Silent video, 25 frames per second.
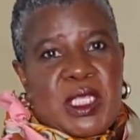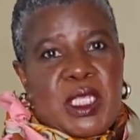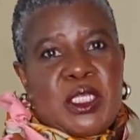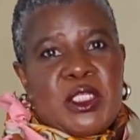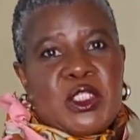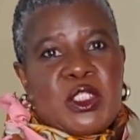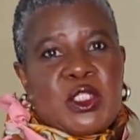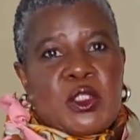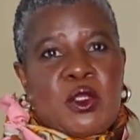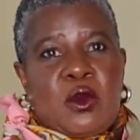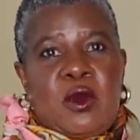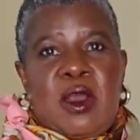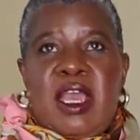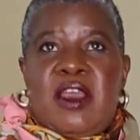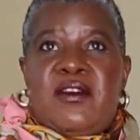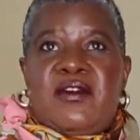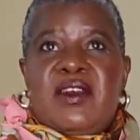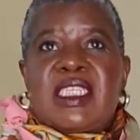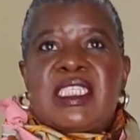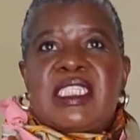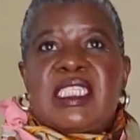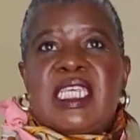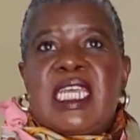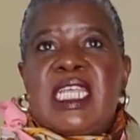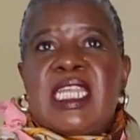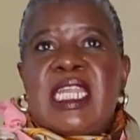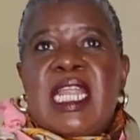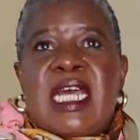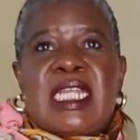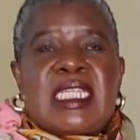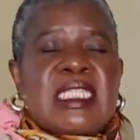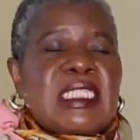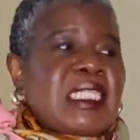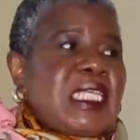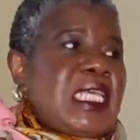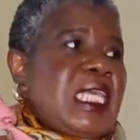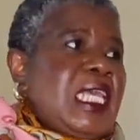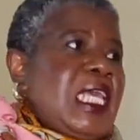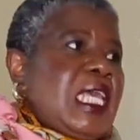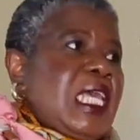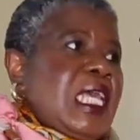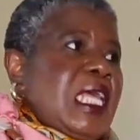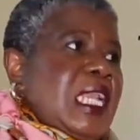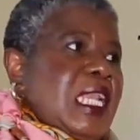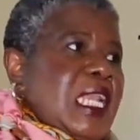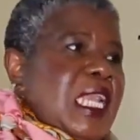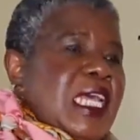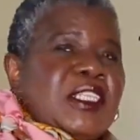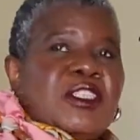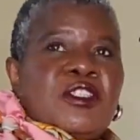So having said that,
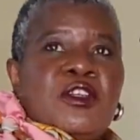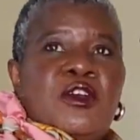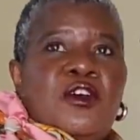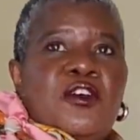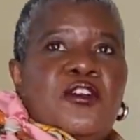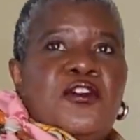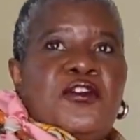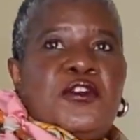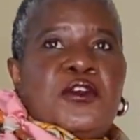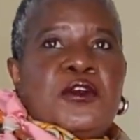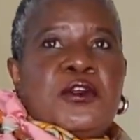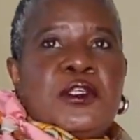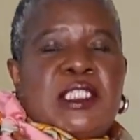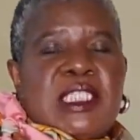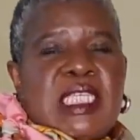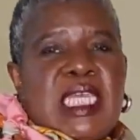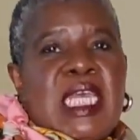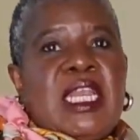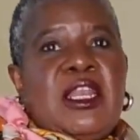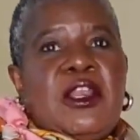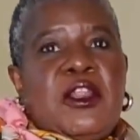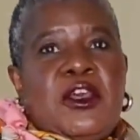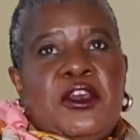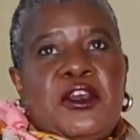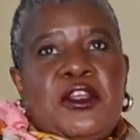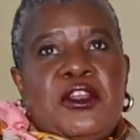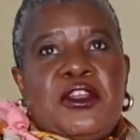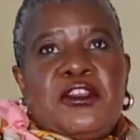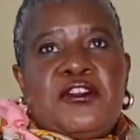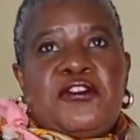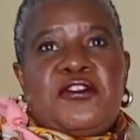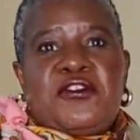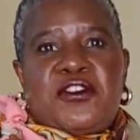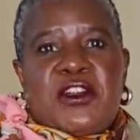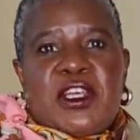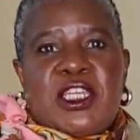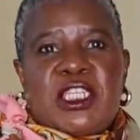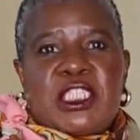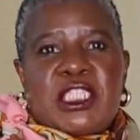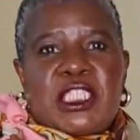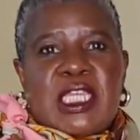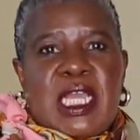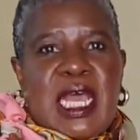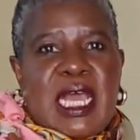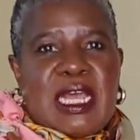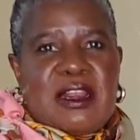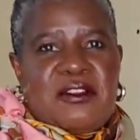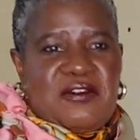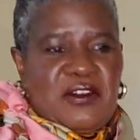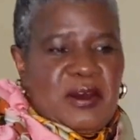let's go first and learn the French
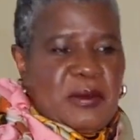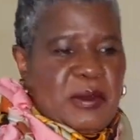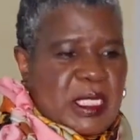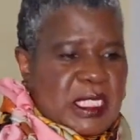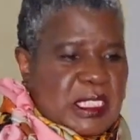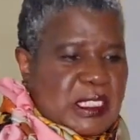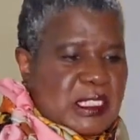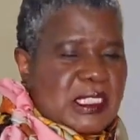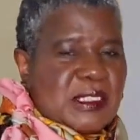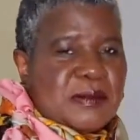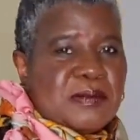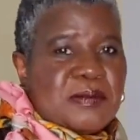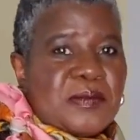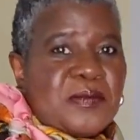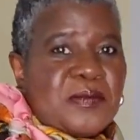alphabet.